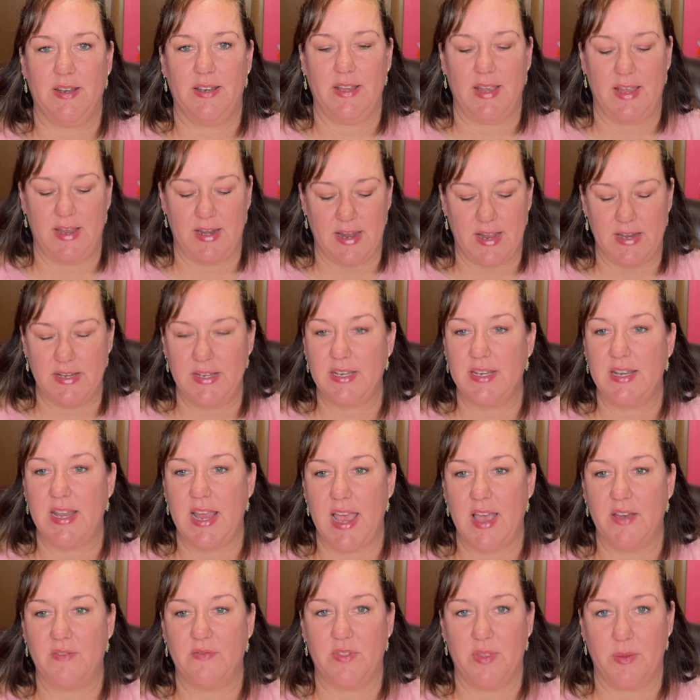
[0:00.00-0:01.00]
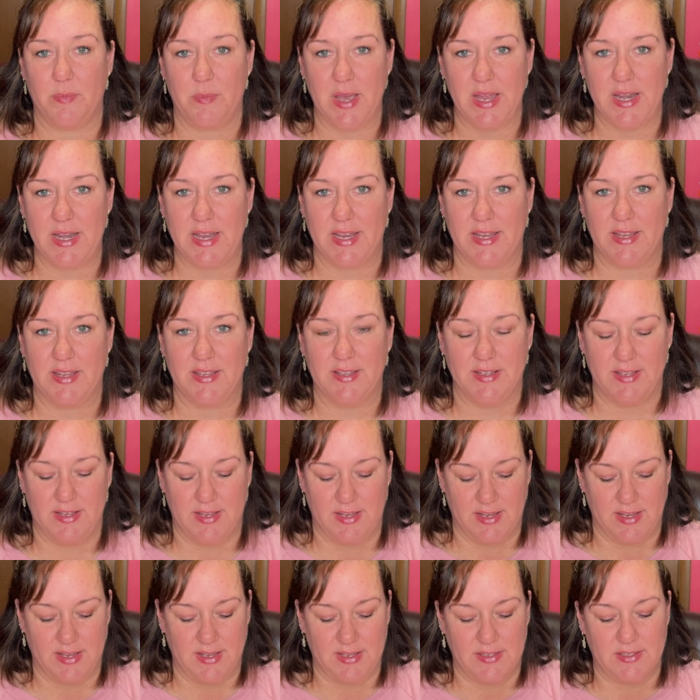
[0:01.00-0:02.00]
and I didn't have the money.
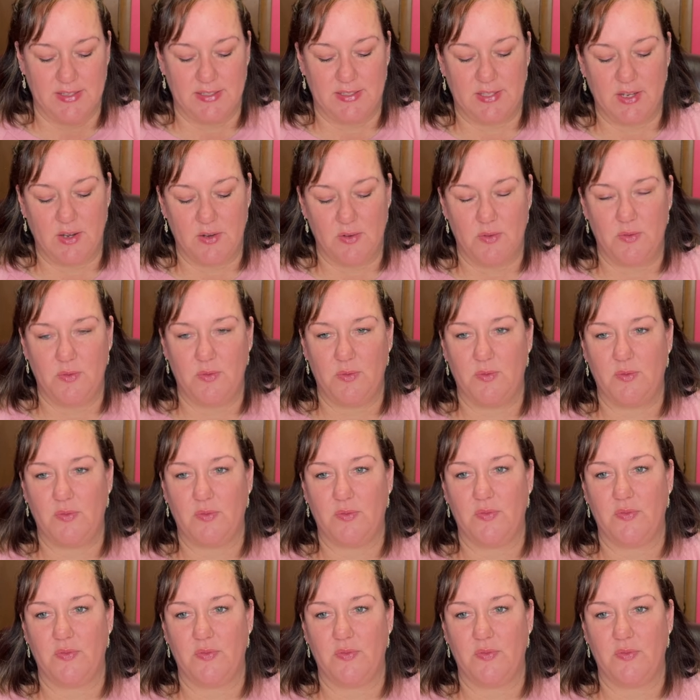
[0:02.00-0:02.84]
So